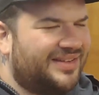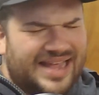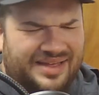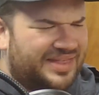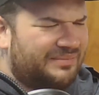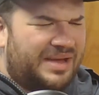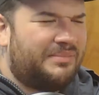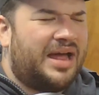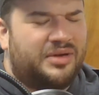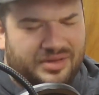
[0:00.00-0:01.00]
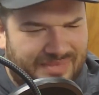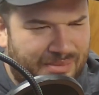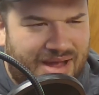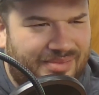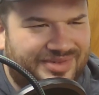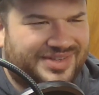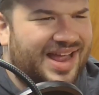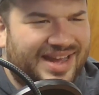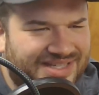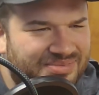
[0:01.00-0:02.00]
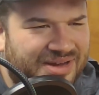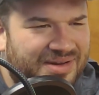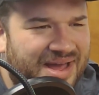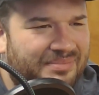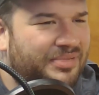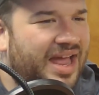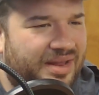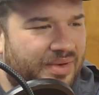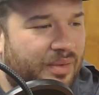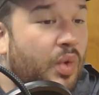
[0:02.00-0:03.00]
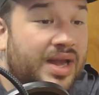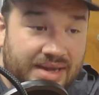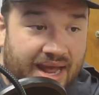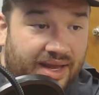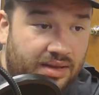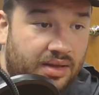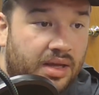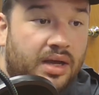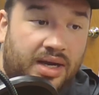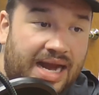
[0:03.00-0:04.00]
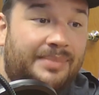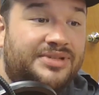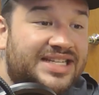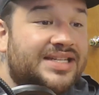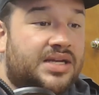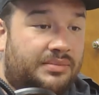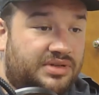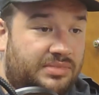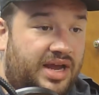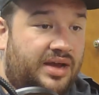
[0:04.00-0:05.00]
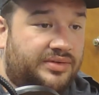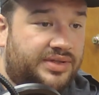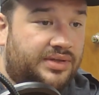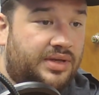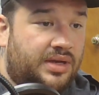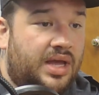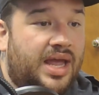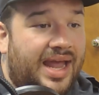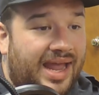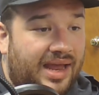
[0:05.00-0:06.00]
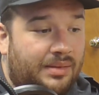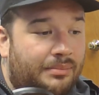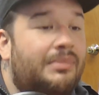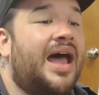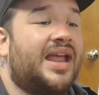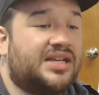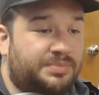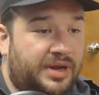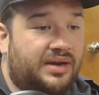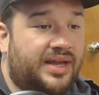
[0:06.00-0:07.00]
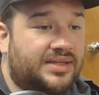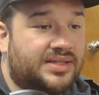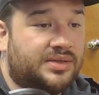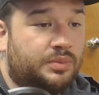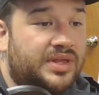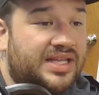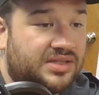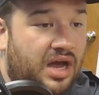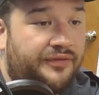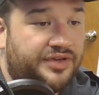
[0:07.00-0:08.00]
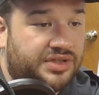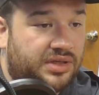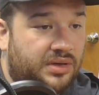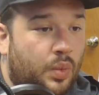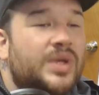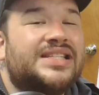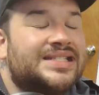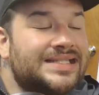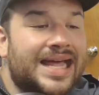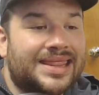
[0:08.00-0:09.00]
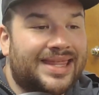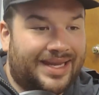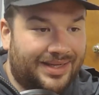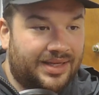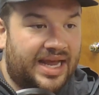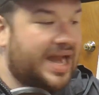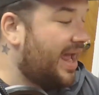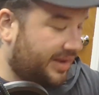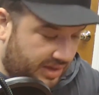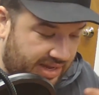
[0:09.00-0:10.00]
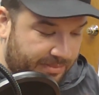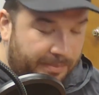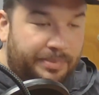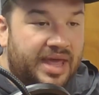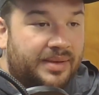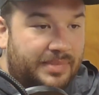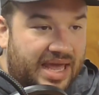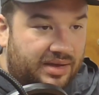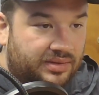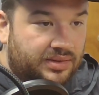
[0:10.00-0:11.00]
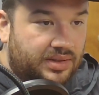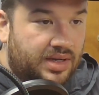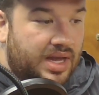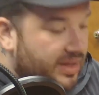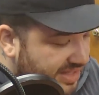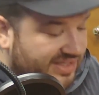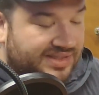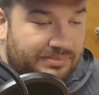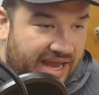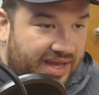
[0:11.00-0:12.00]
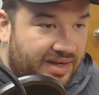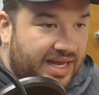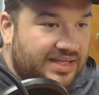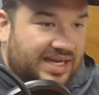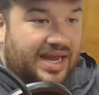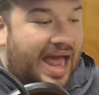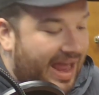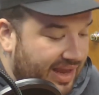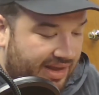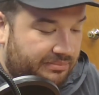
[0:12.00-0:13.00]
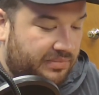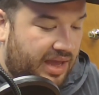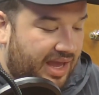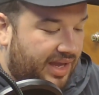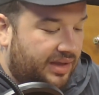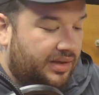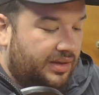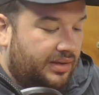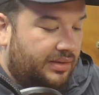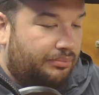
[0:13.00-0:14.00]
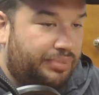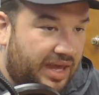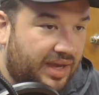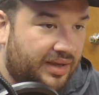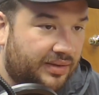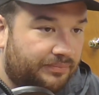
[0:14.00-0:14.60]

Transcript: Yeah, I don't know if my mom was lying to me or not, but anyway, one day, a cop did come to my house. And my experience with this officer was nothing, and I am a big male. This man I am a big,